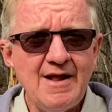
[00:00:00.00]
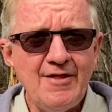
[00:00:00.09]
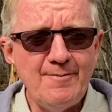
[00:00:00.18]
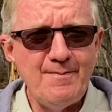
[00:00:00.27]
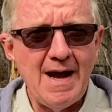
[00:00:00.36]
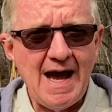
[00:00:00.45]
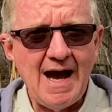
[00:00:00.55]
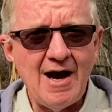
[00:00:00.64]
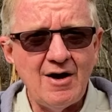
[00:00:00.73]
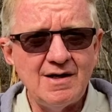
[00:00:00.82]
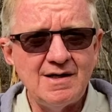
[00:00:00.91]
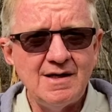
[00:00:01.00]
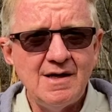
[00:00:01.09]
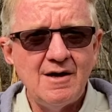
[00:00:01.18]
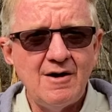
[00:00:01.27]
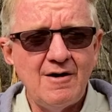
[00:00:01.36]
the power
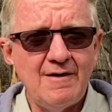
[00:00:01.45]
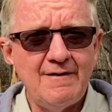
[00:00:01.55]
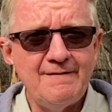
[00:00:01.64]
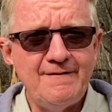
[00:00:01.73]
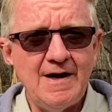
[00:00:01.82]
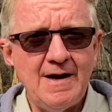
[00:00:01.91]
of